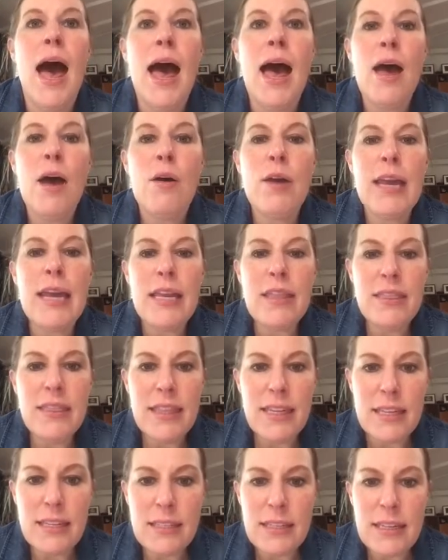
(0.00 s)
Uh,
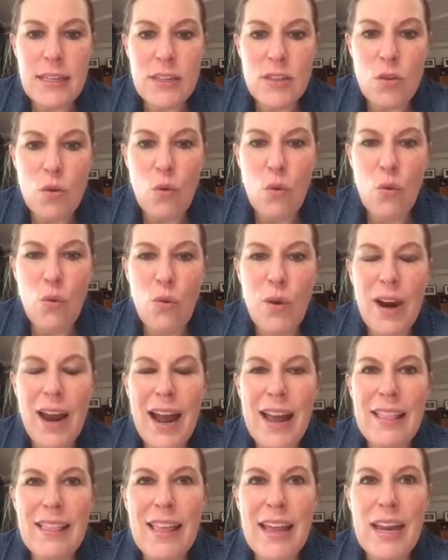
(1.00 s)
this is what
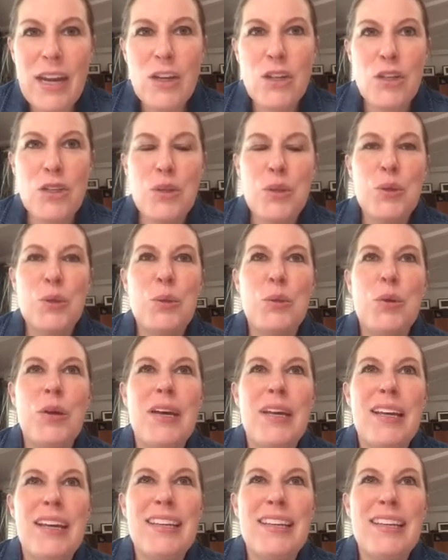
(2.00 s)
I like to